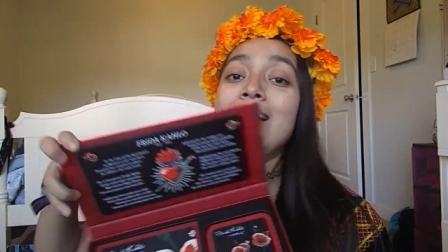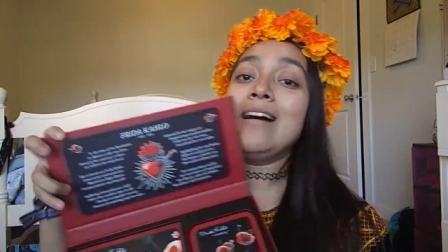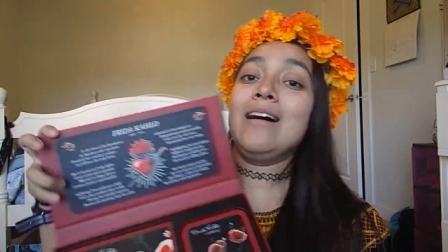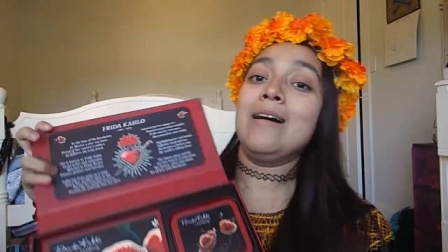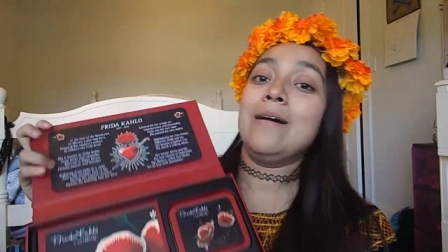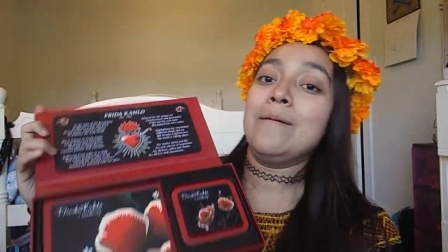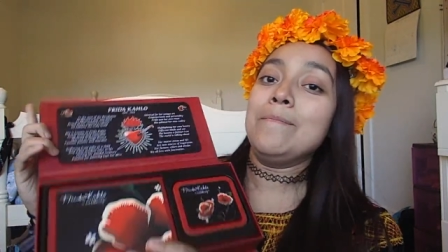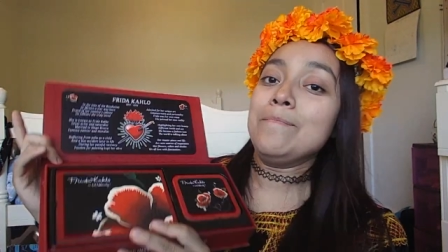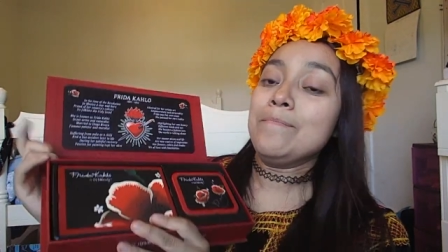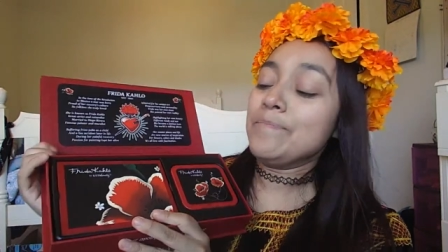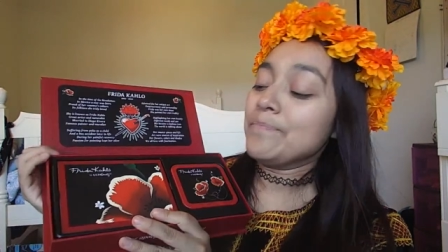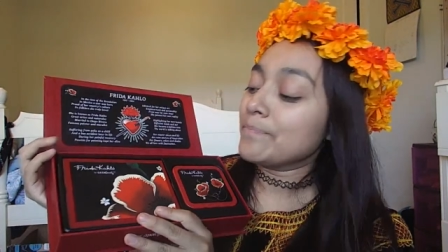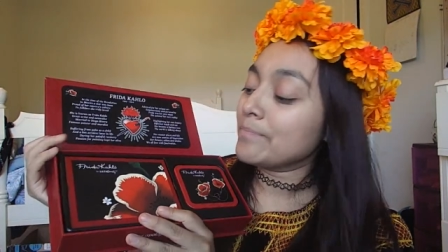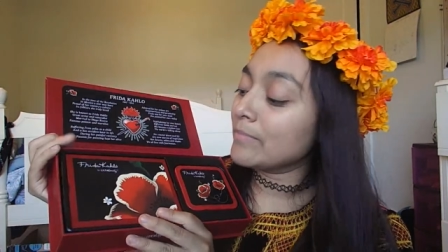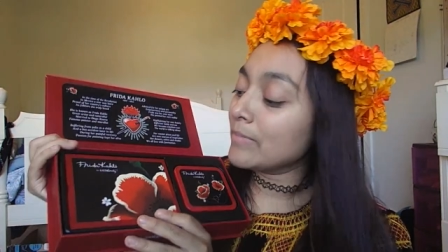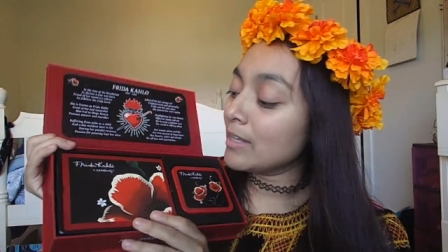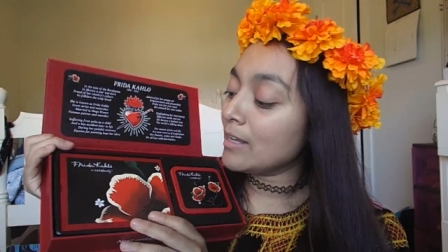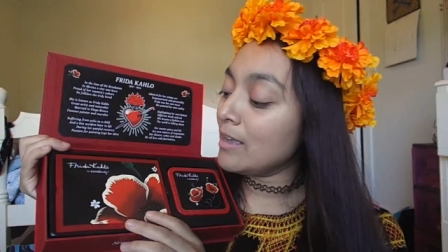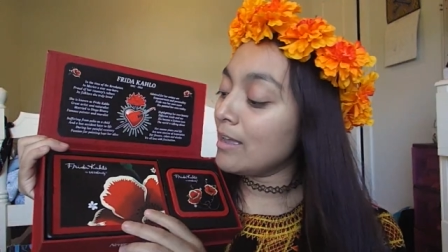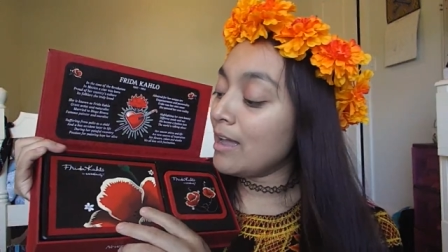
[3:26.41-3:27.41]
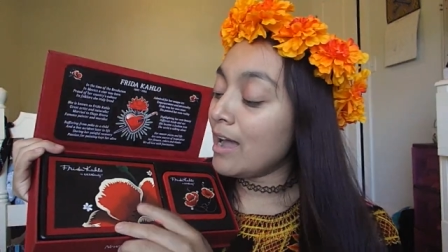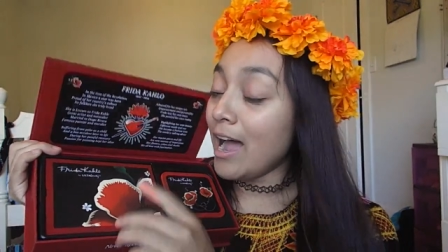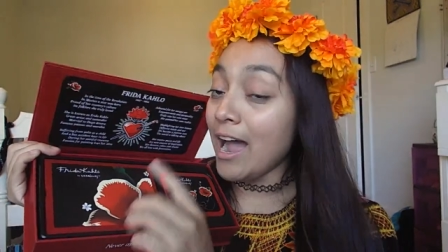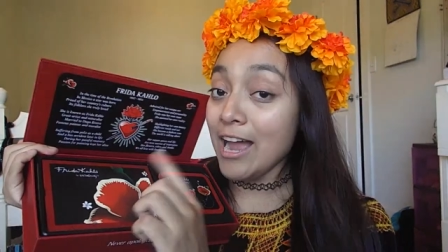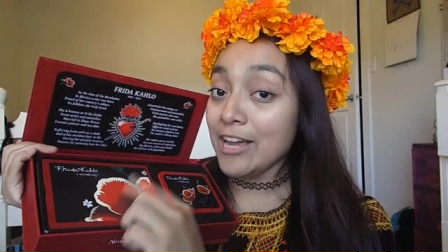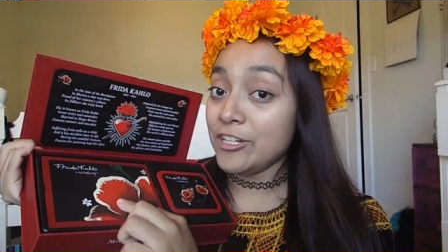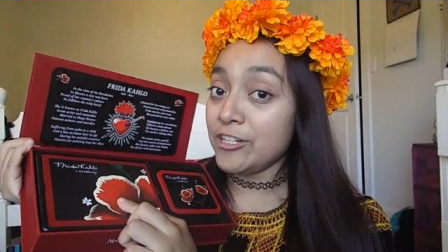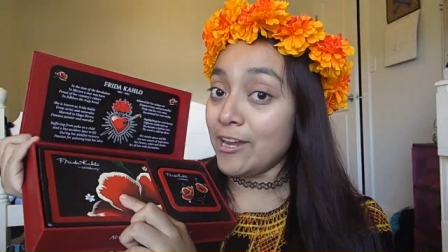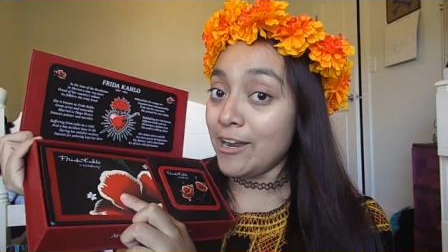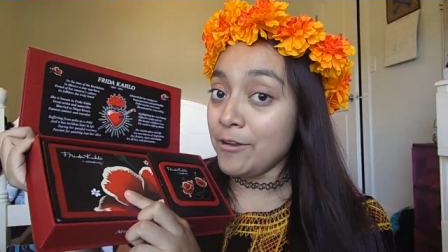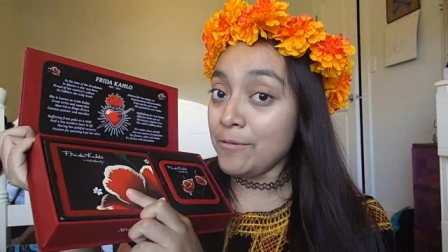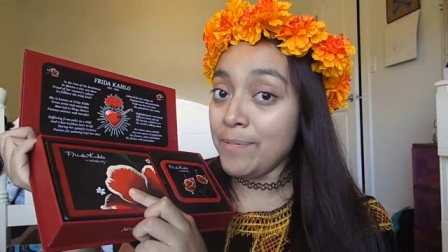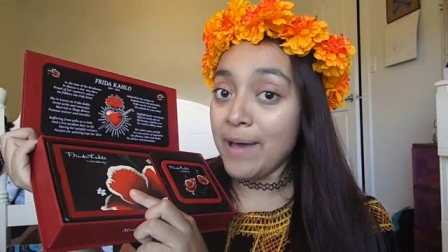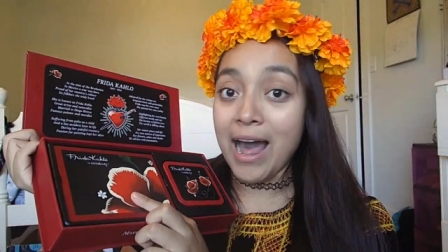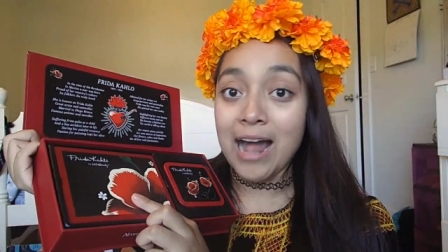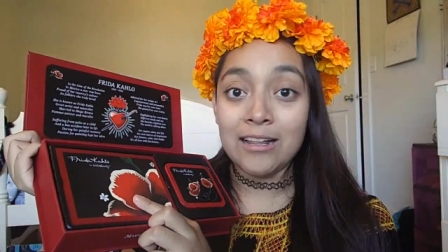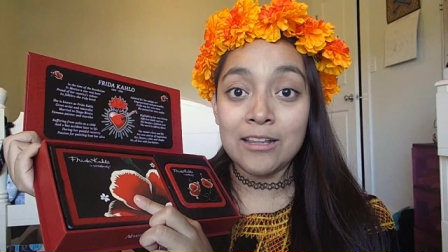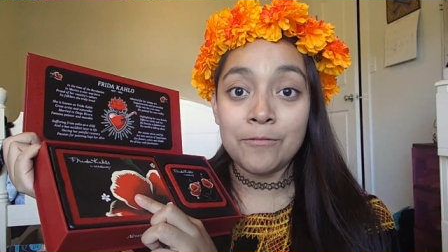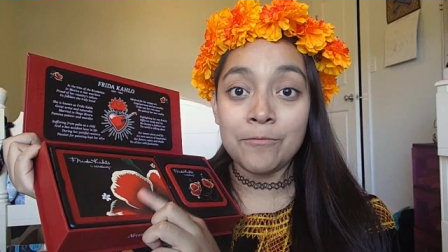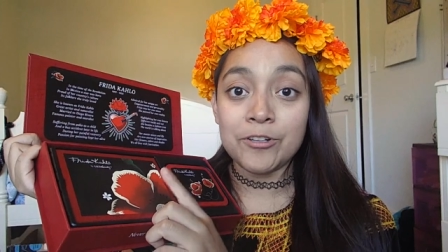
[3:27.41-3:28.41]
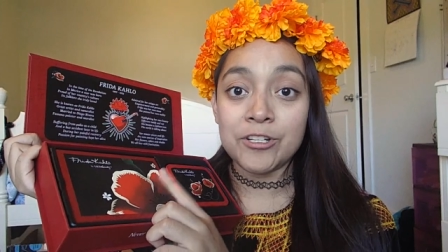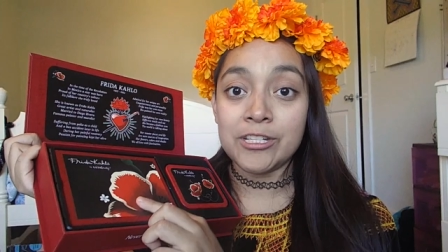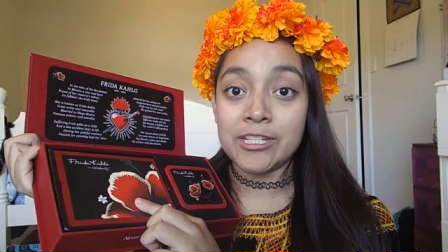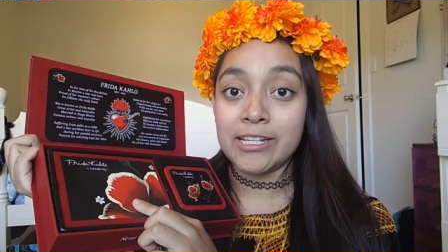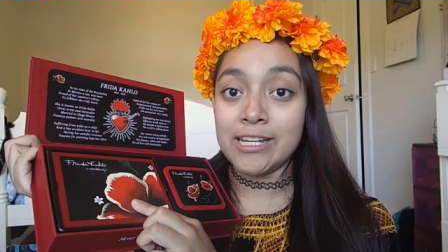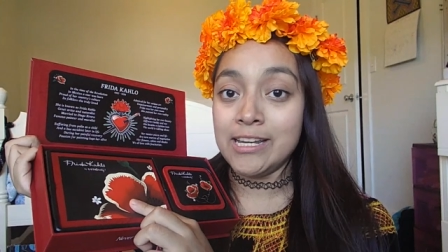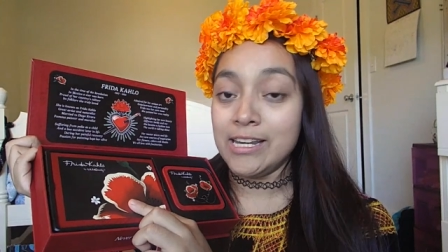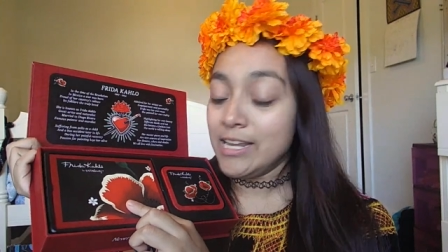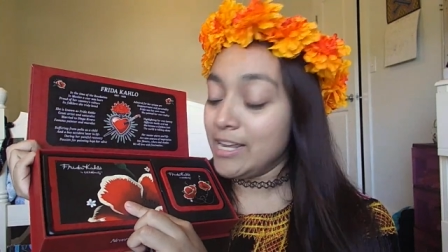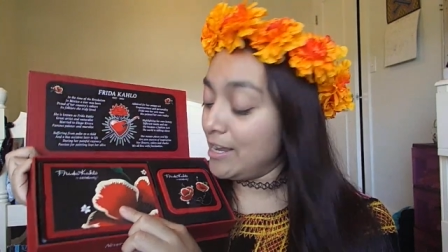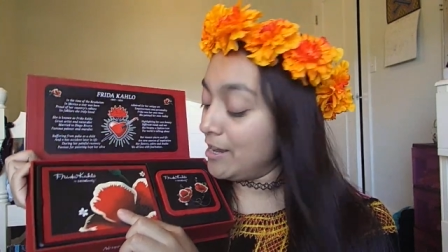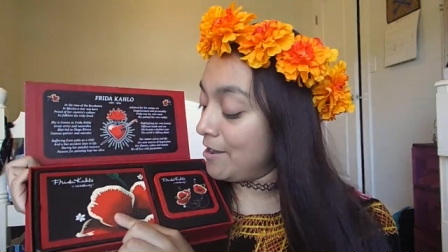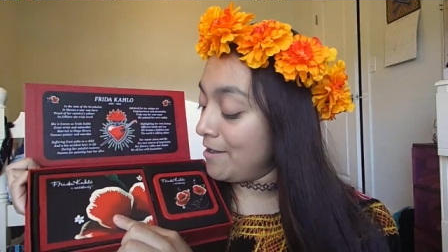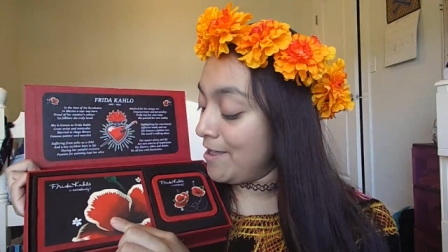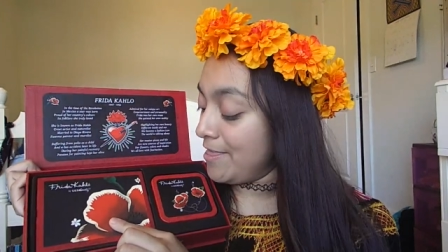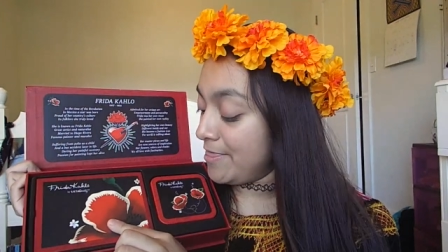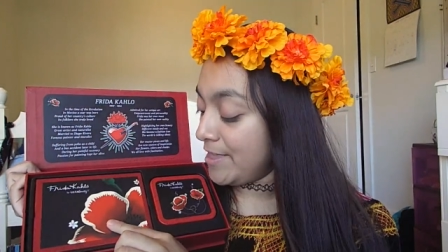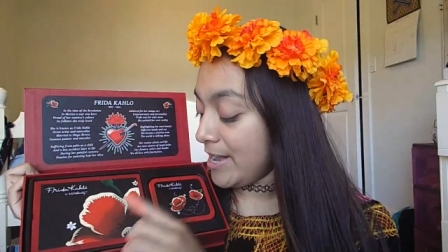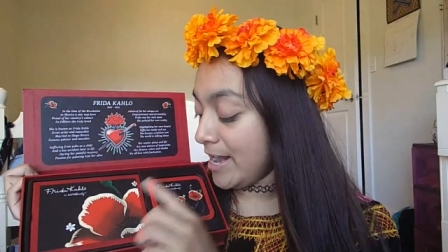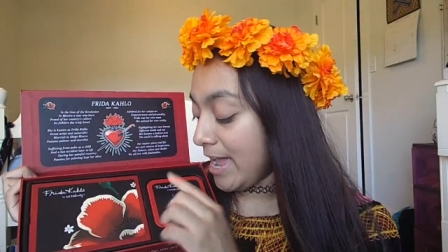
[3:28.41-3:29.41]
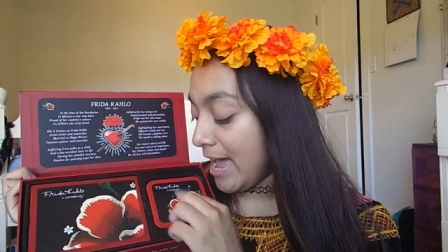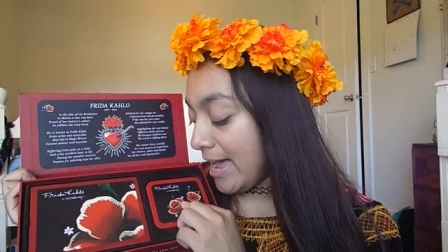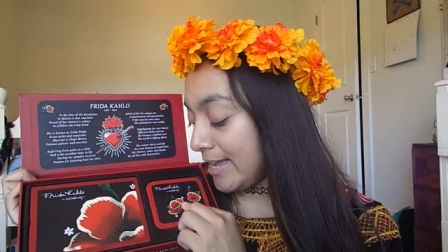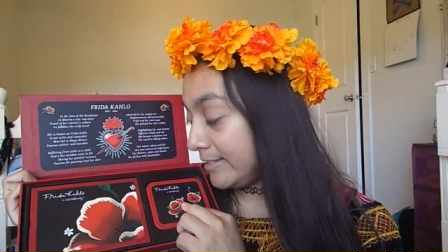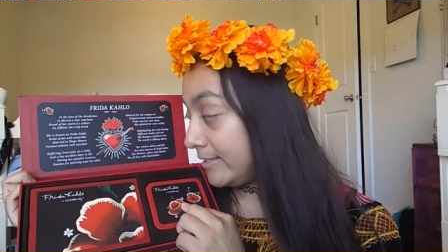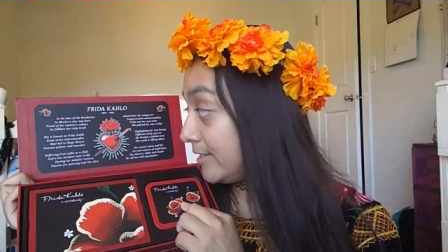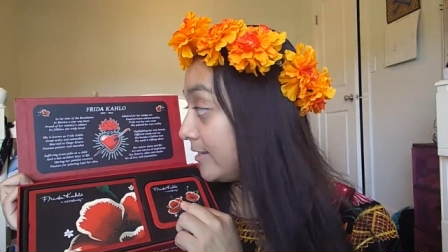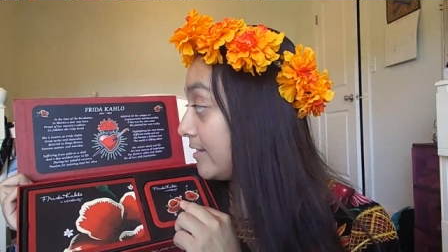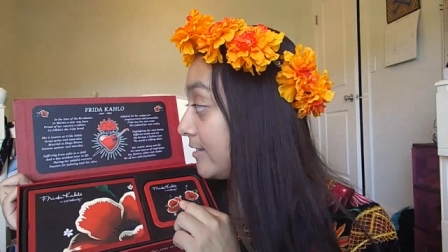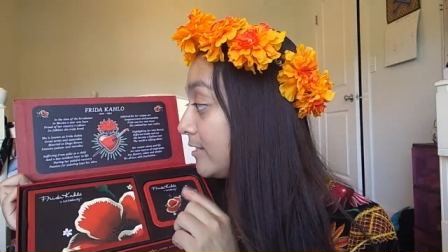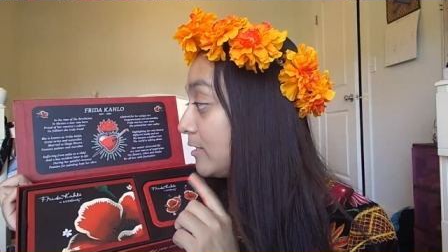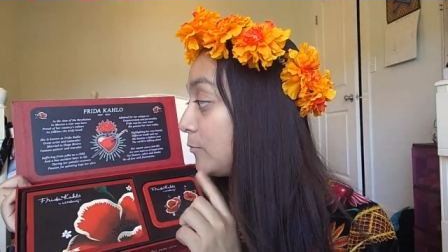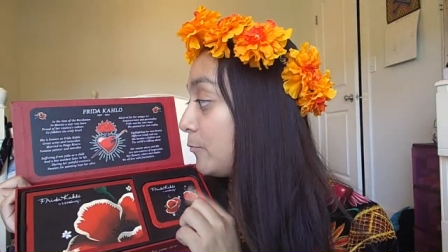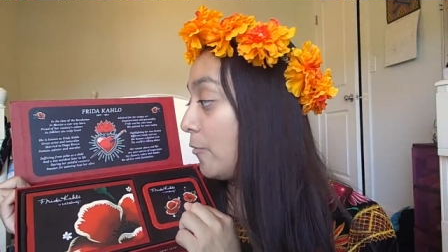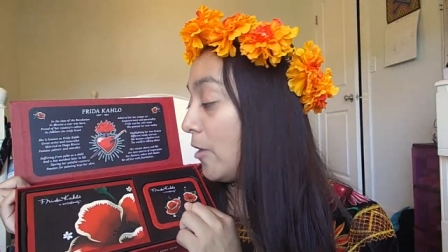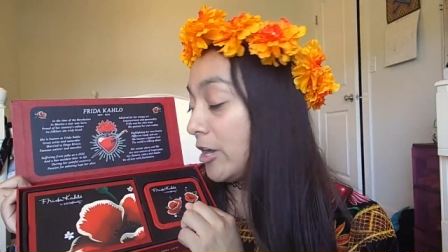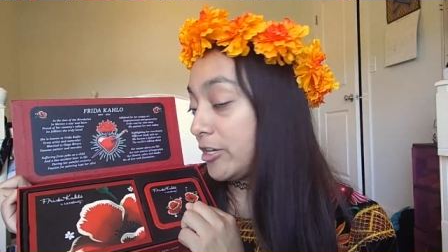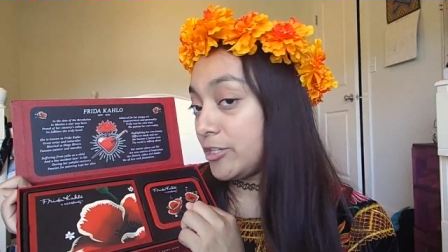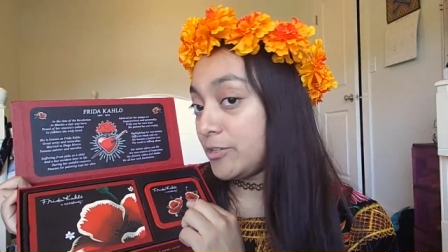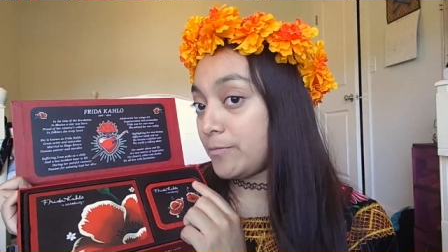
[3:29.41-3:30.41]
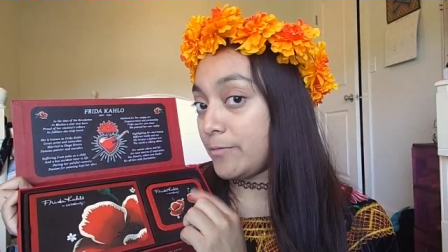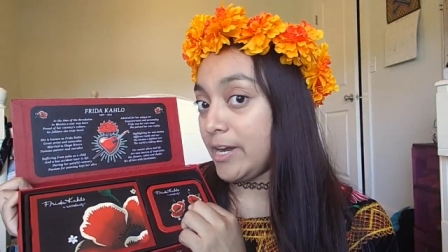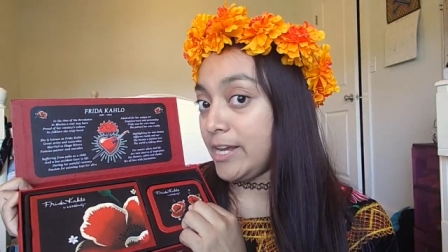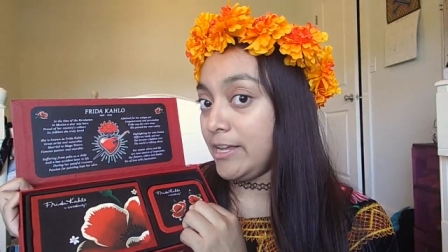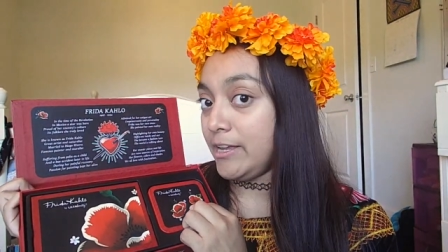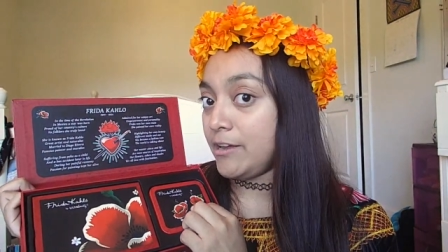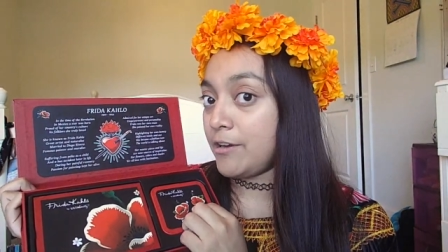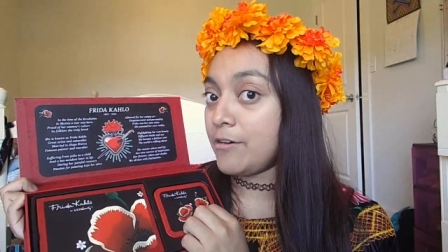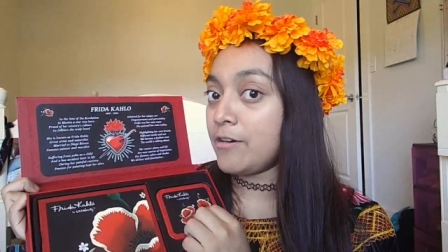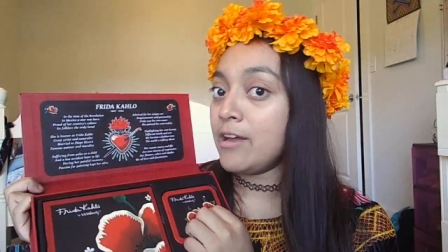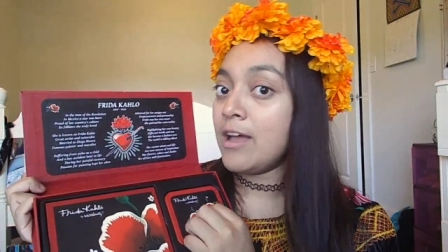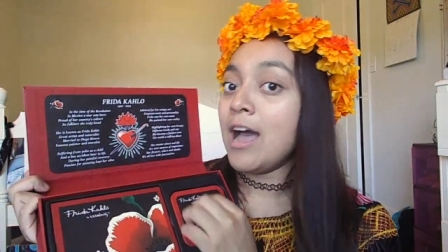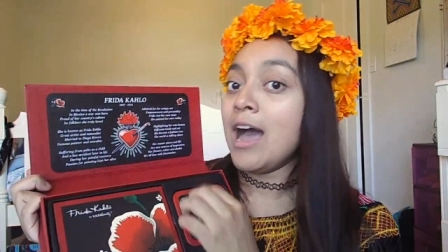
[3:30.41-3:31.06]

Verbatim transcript: Um, eyeshadow palette, which is in here, and then it has this swatch right here.